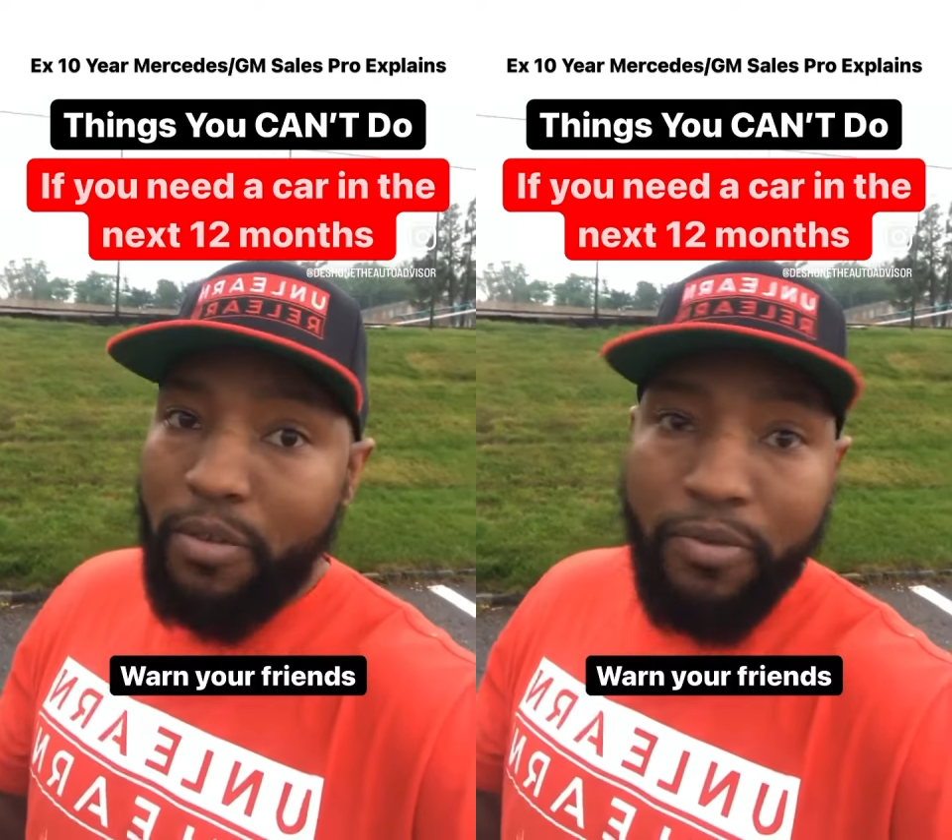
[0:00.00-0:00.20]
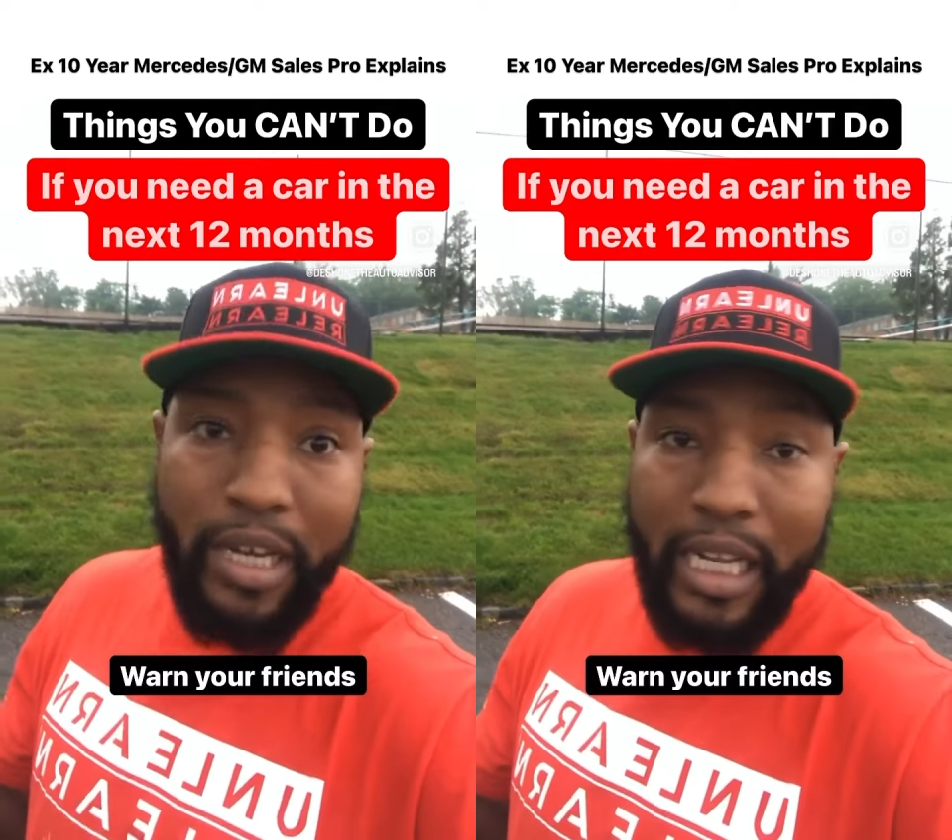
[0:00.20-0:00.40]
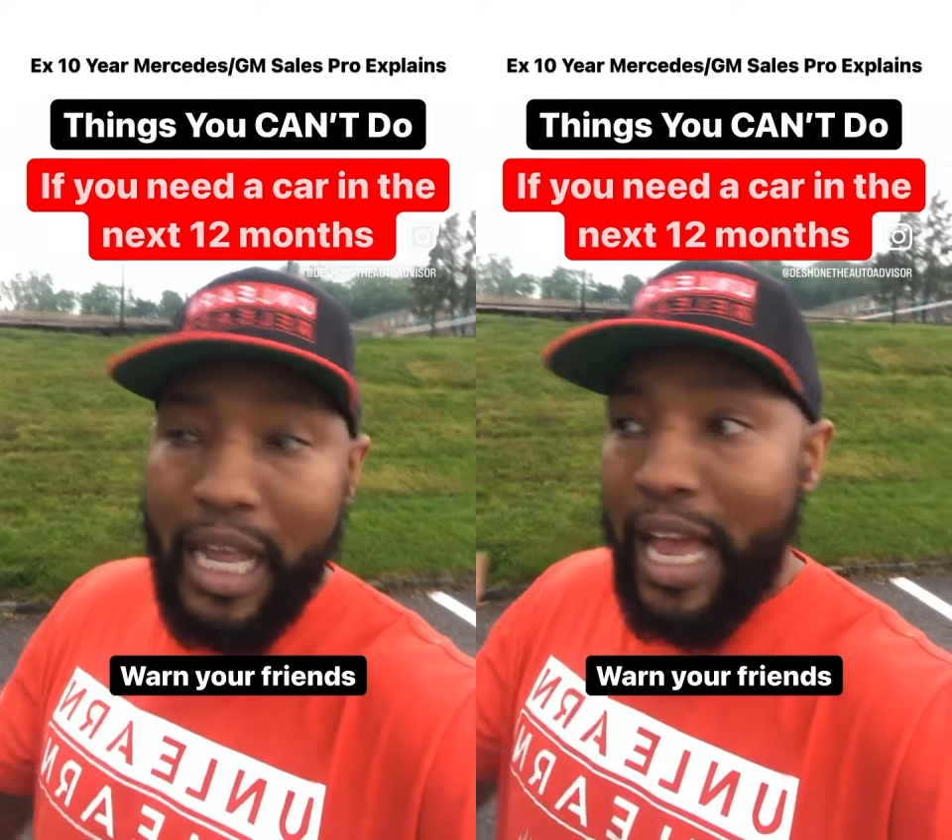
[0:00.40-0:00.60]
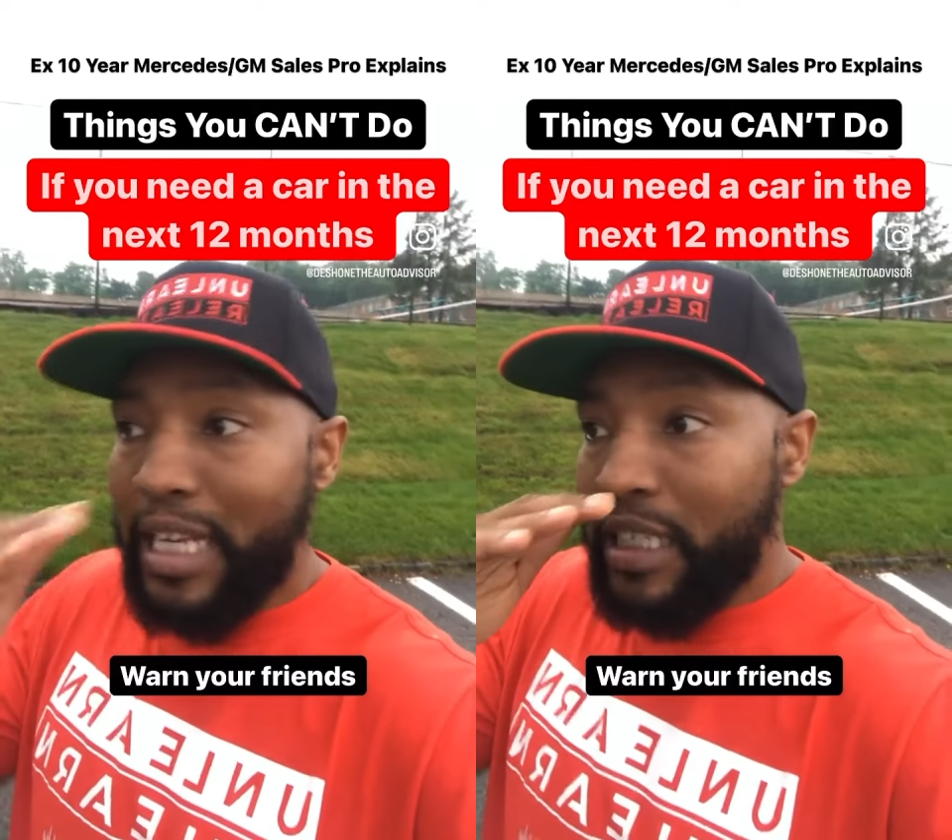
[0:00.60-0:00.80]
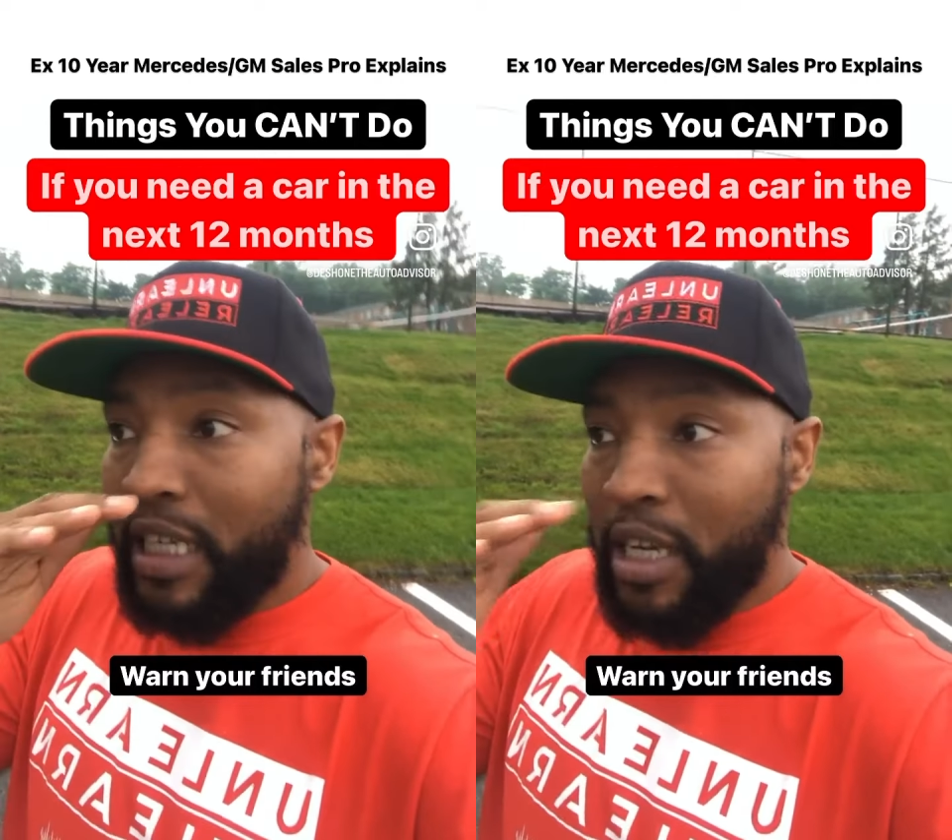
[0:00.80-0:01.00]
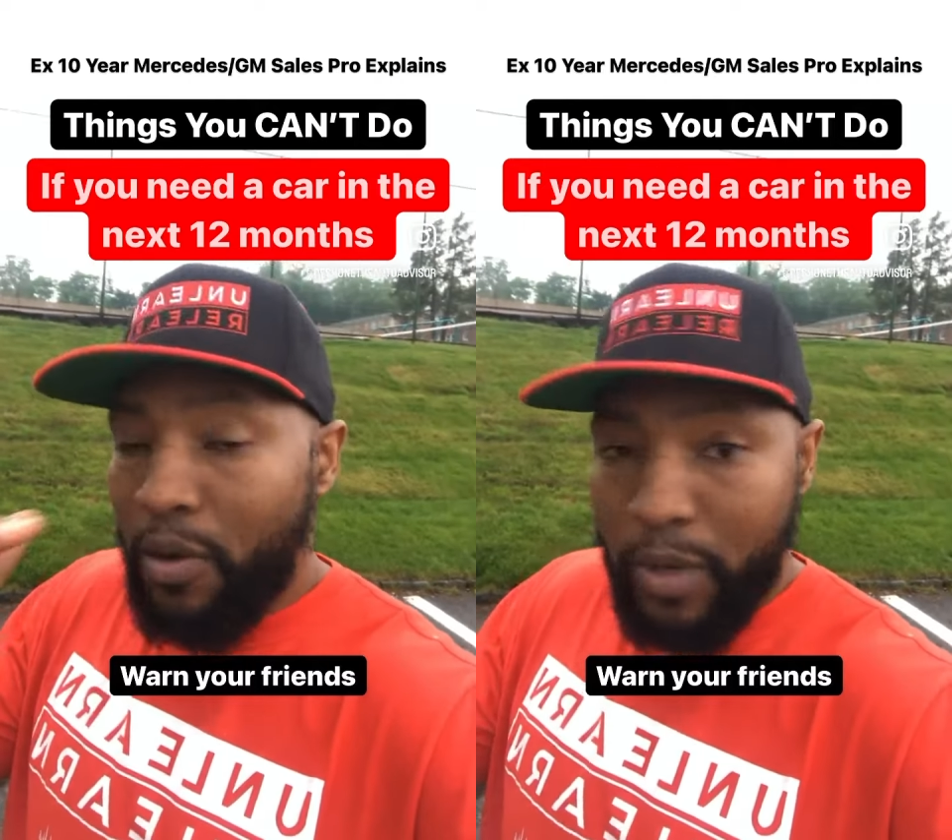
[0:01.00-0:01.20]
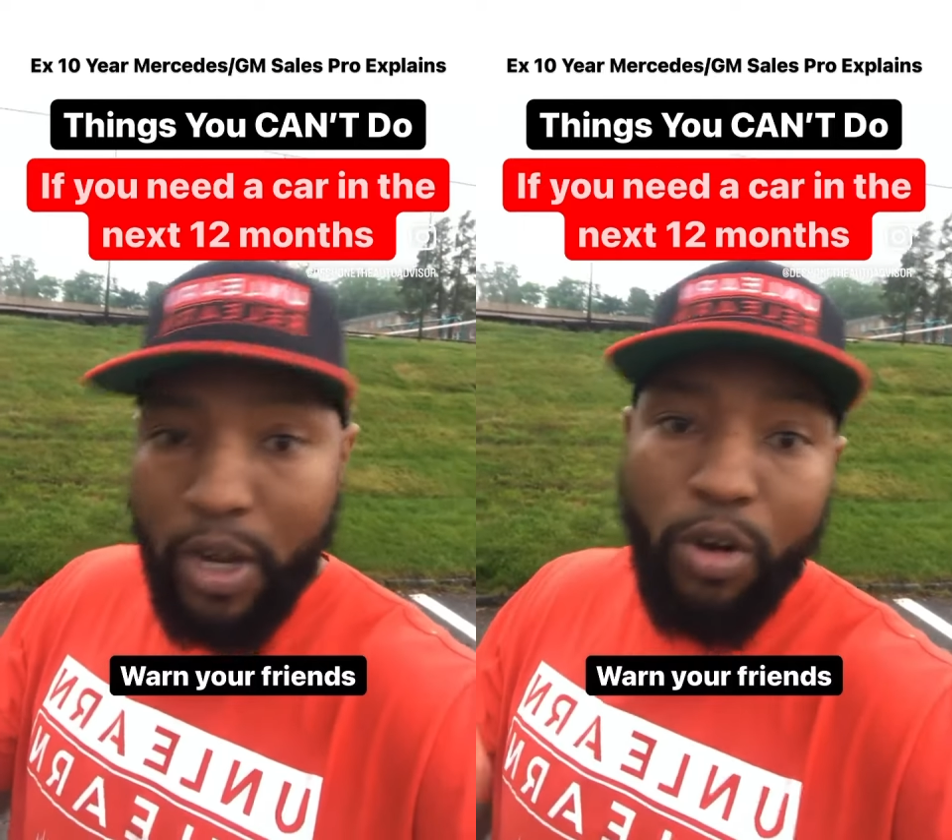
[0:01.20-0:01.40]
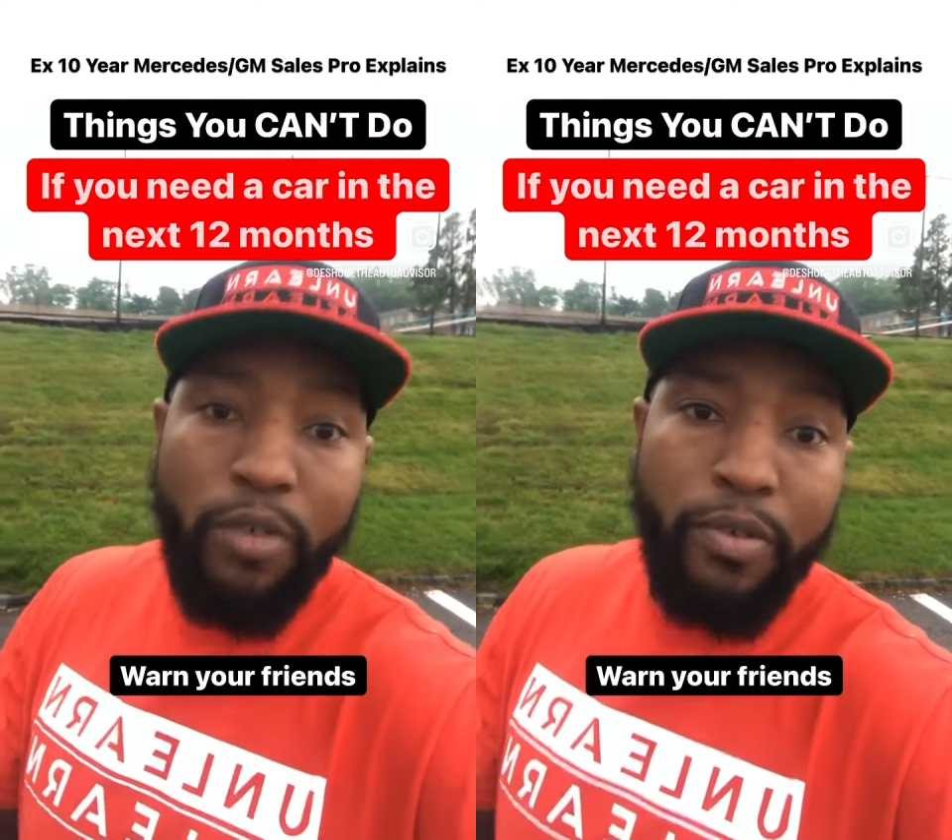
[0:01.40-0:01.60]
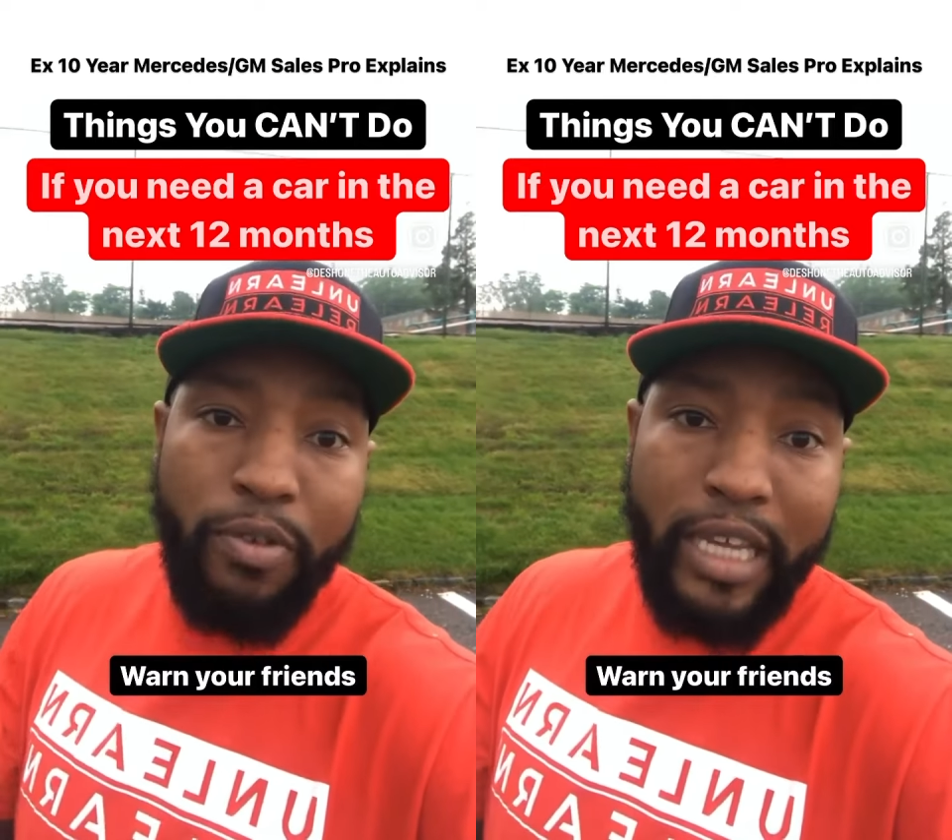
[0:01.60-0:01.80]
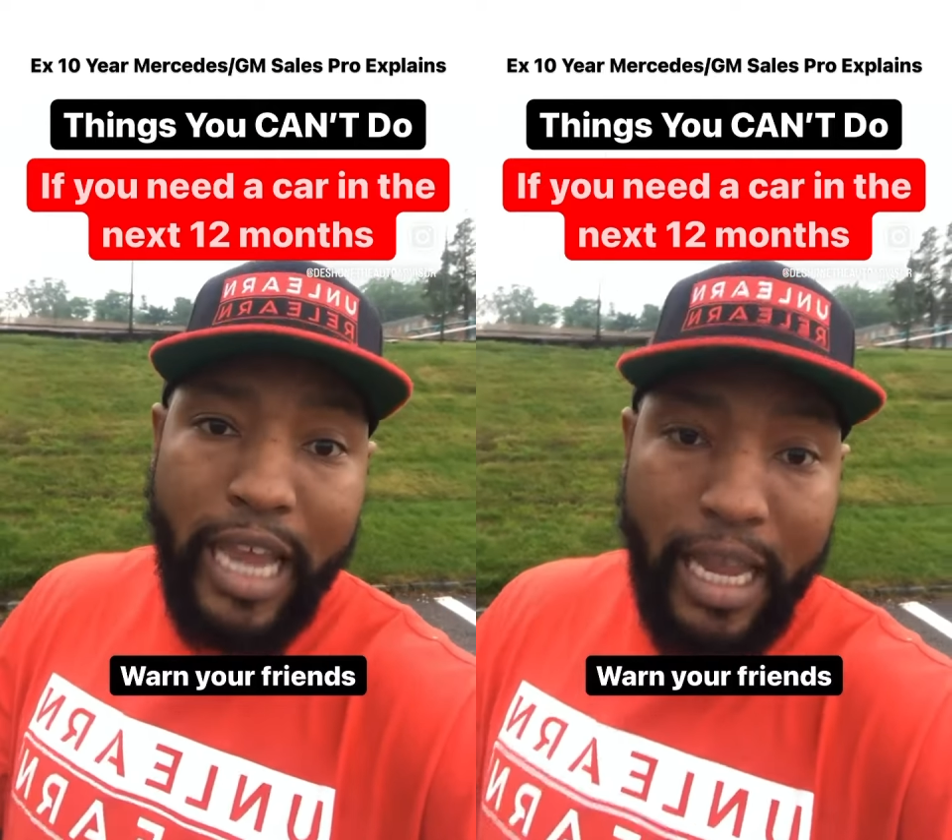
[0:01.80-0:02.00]
Free class, we going over
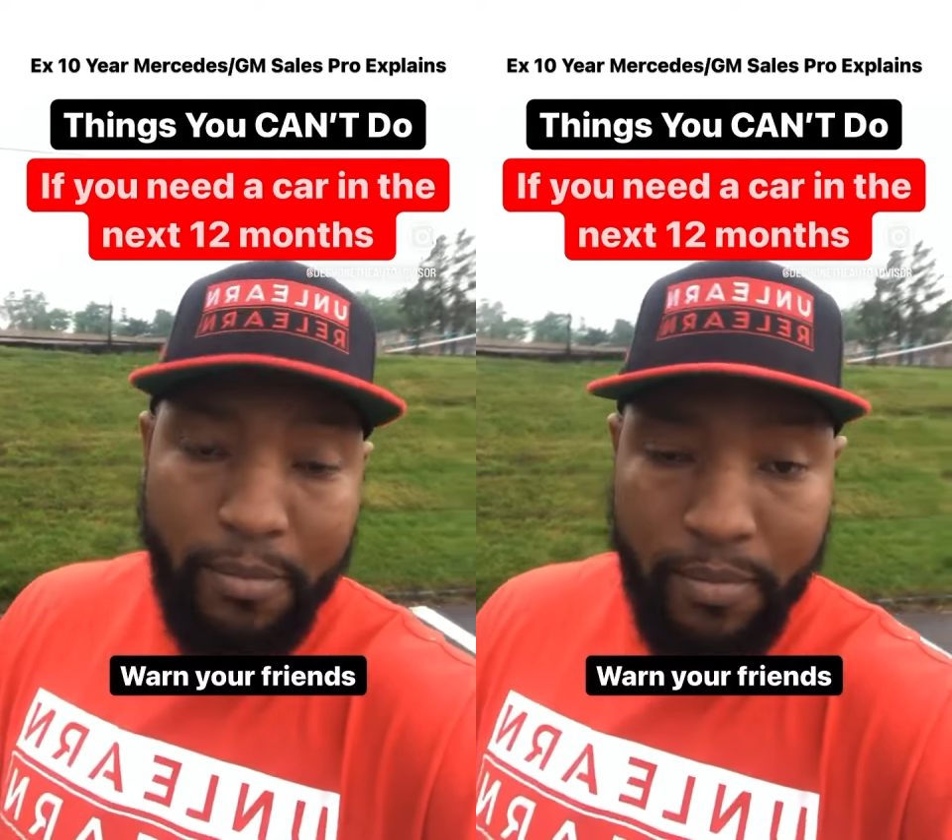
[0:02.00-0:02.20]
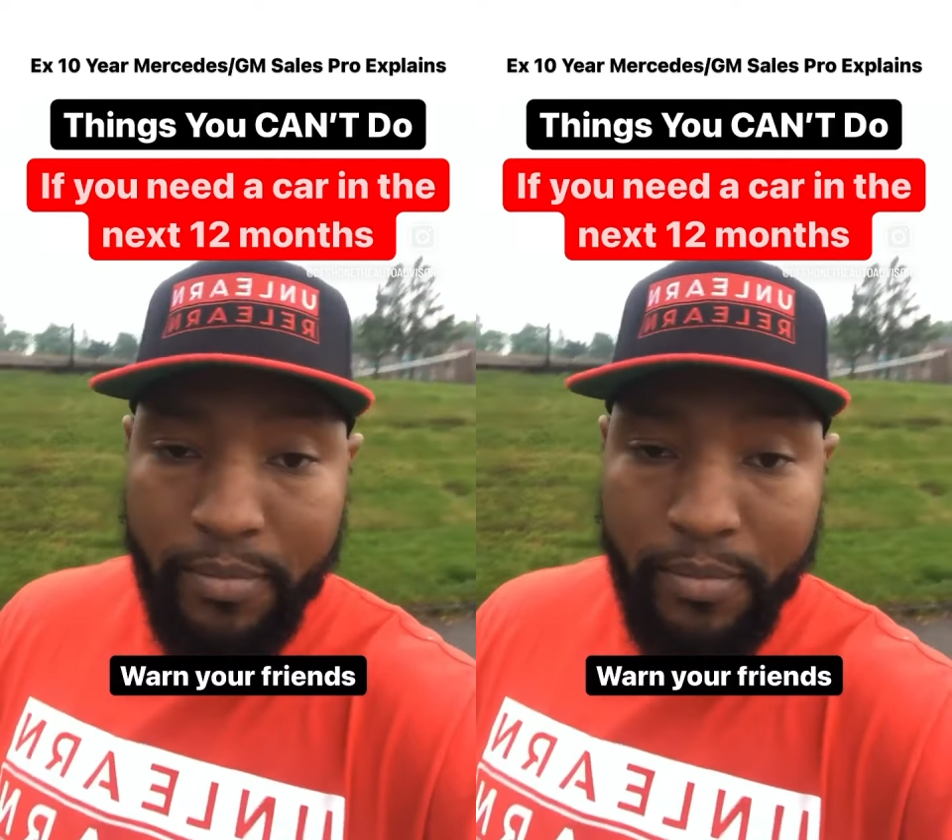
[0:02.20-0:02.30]
free game.